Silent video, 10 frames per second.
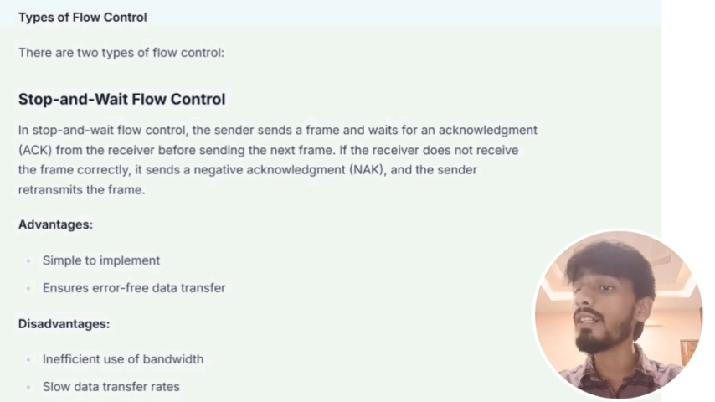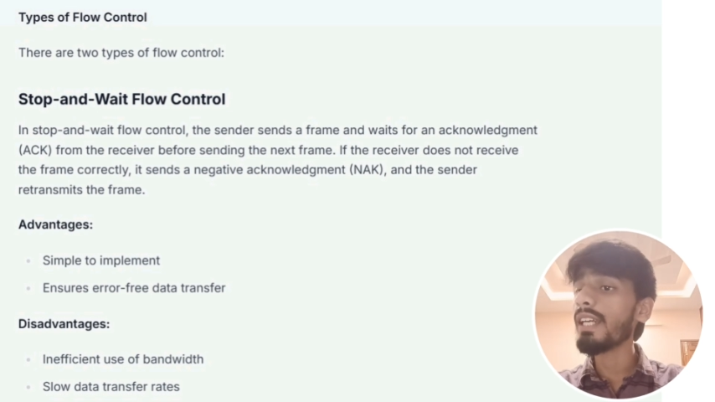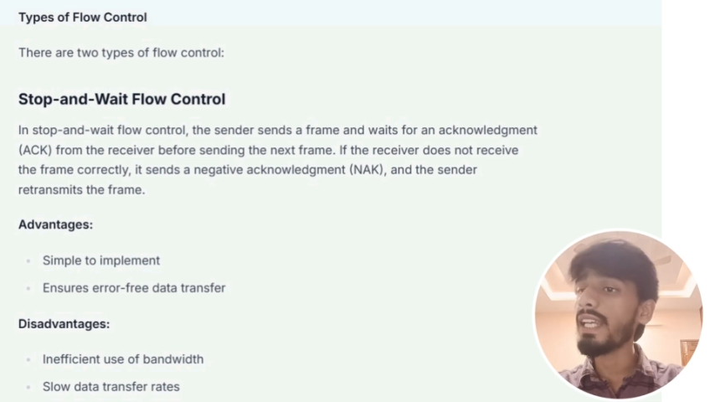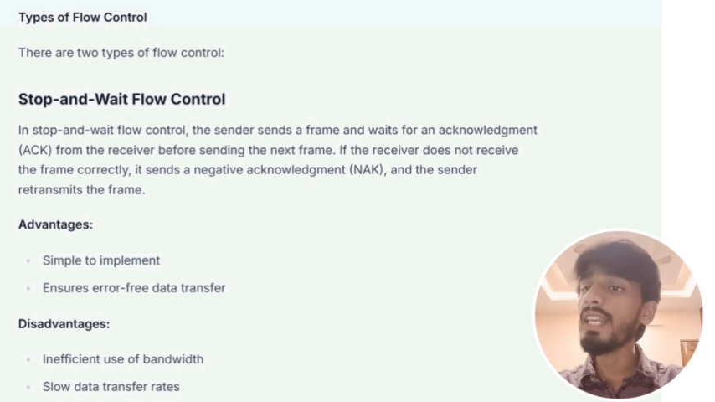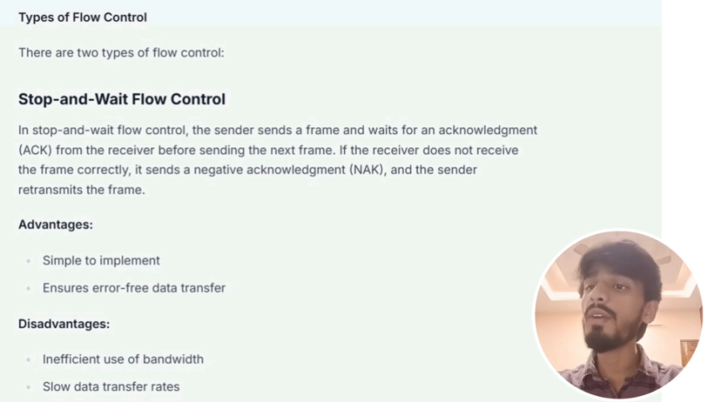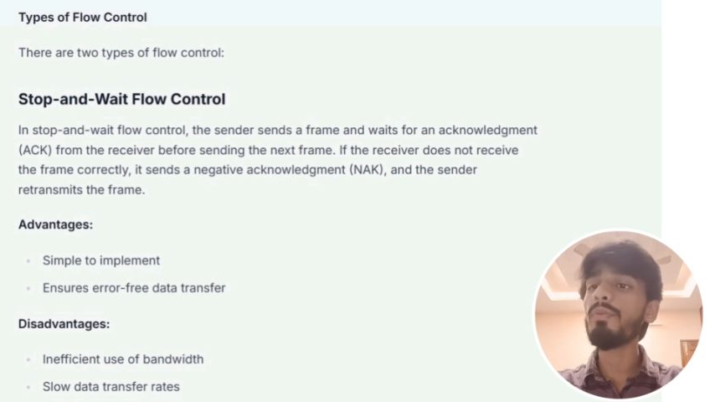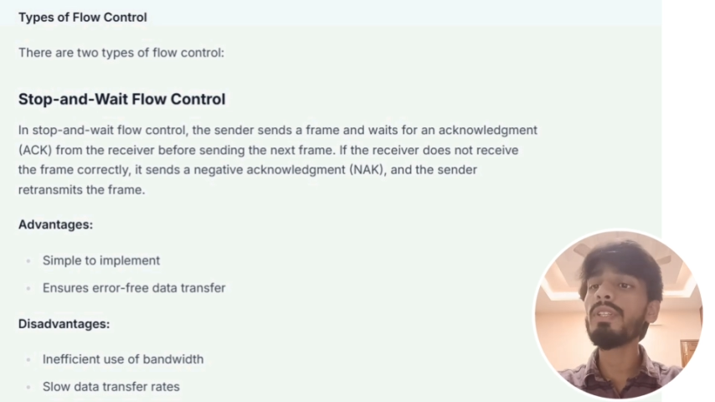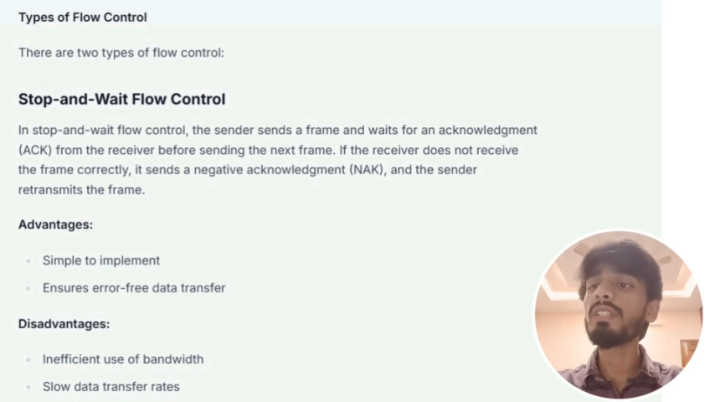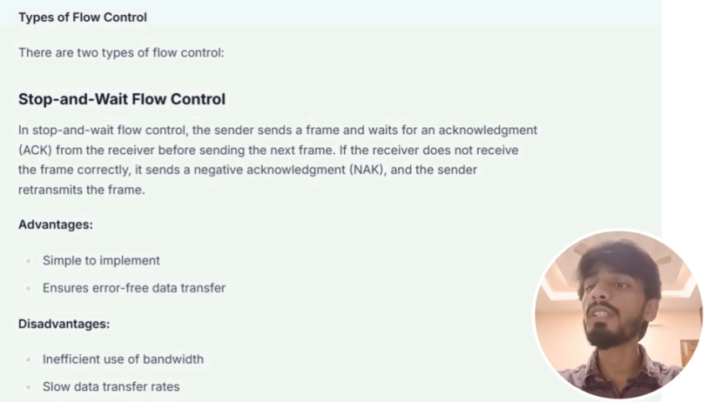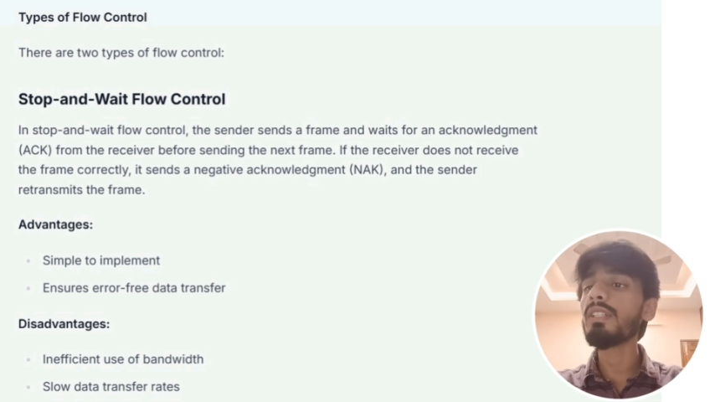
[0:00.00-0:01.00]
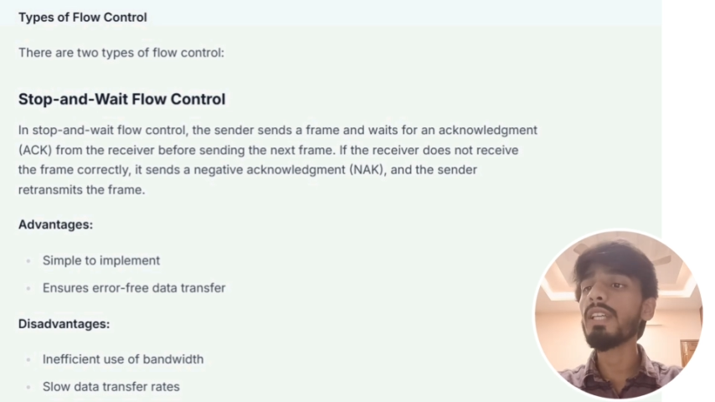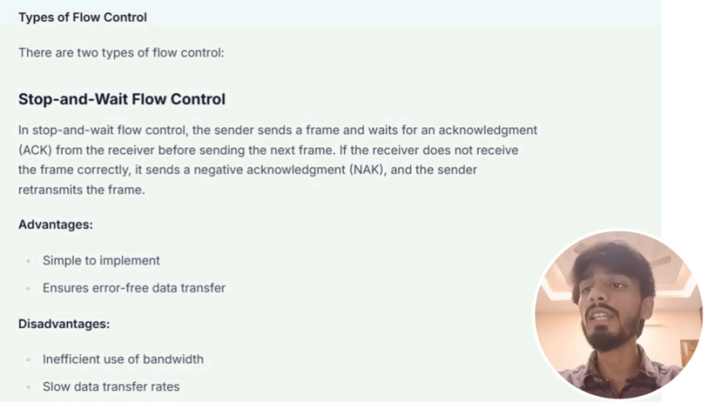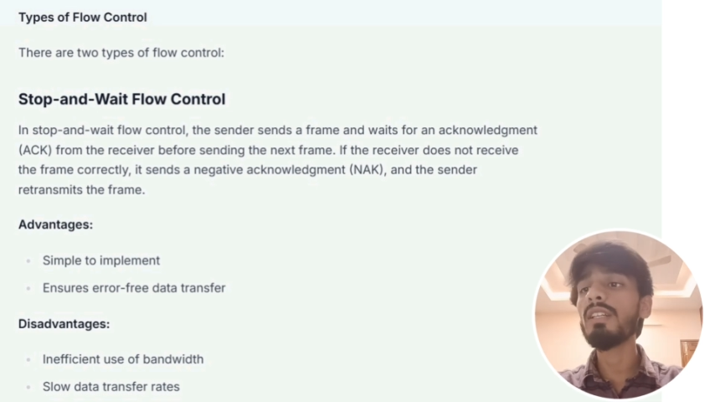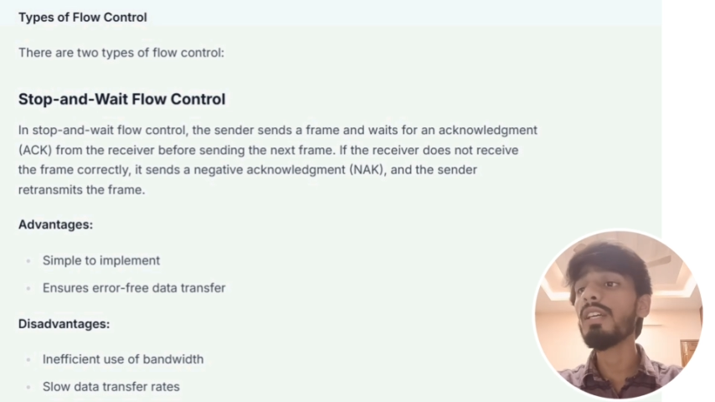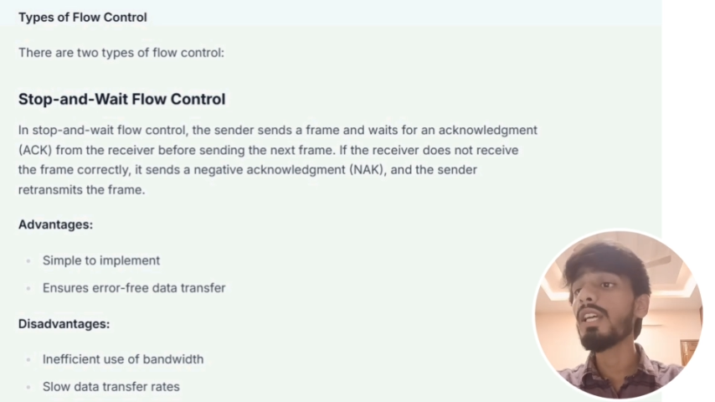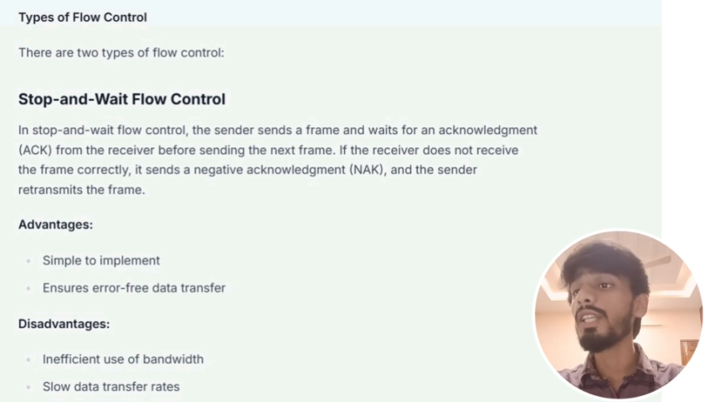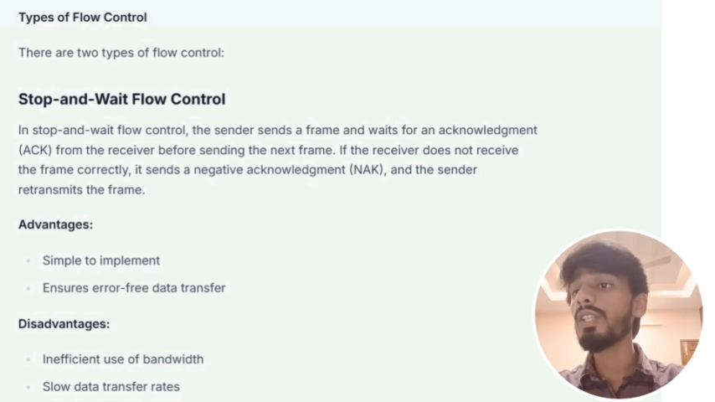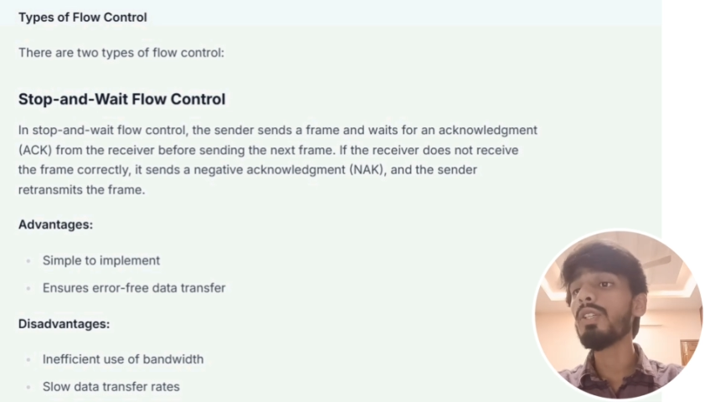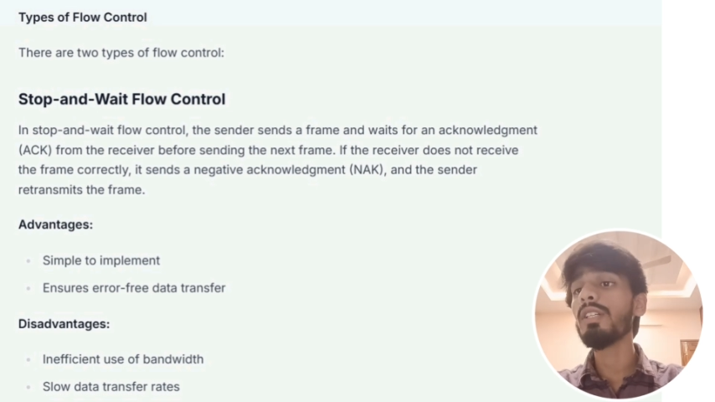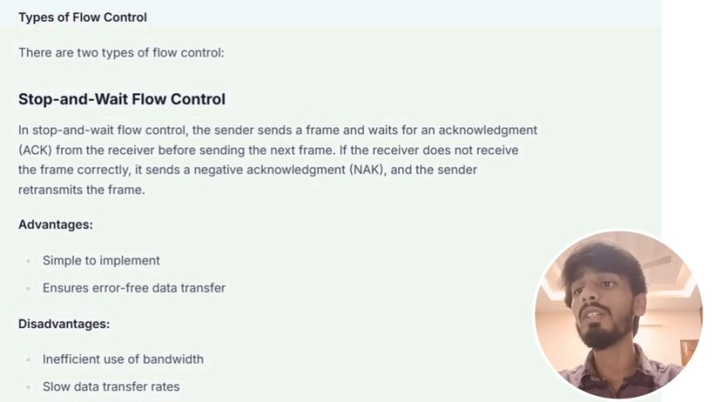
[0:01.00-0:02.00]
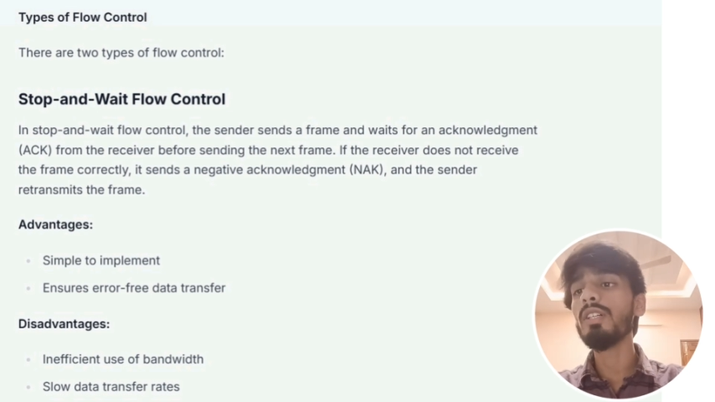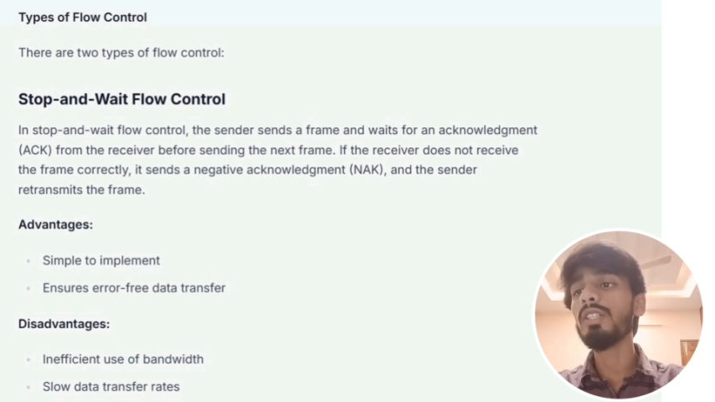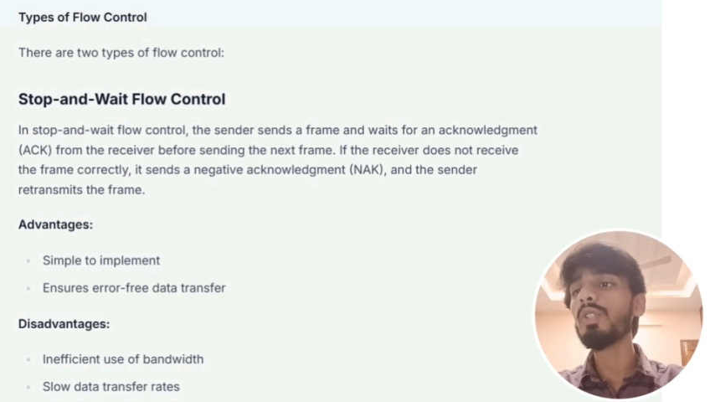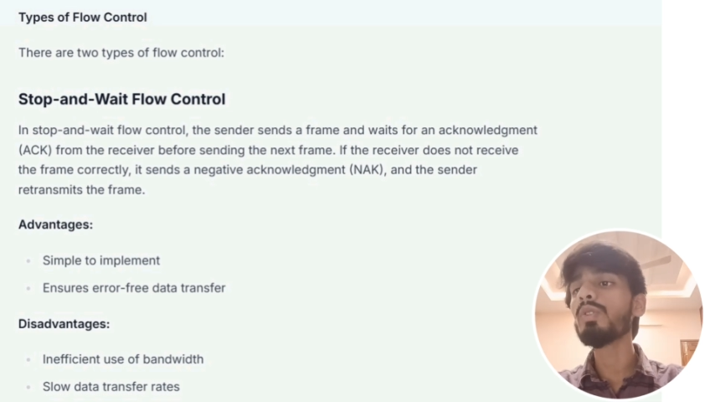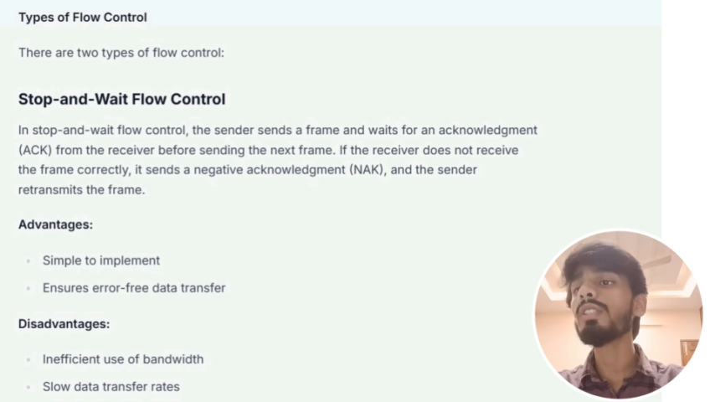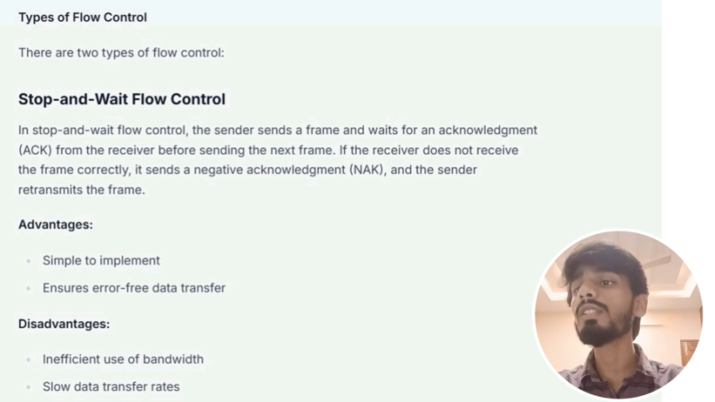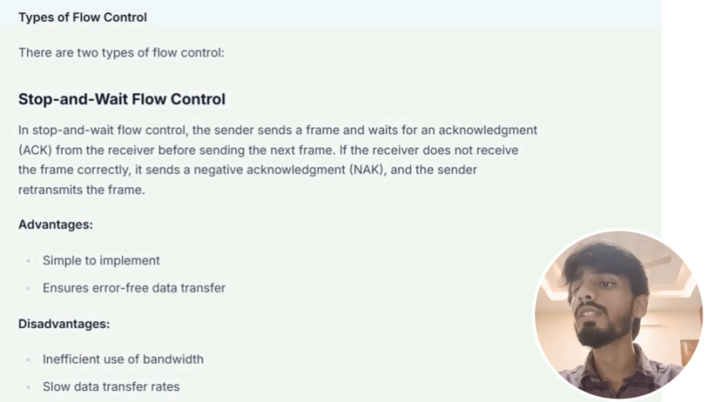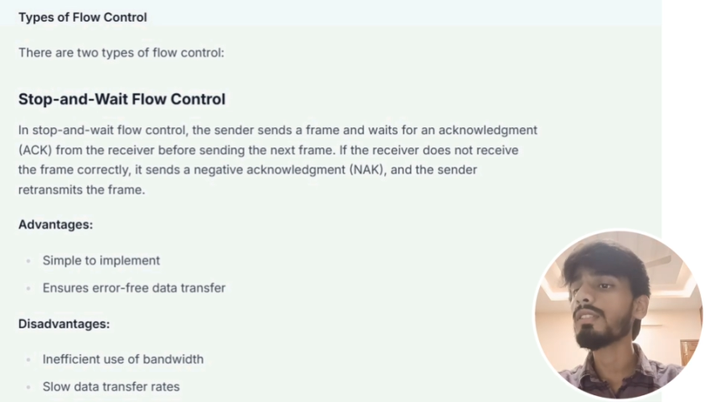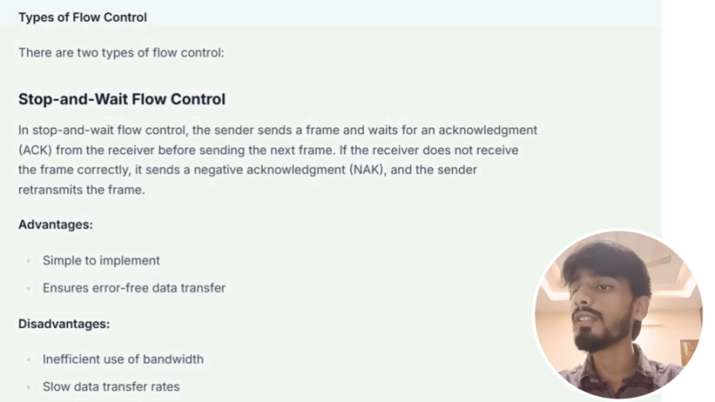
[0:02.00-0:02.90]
inefficient. It uses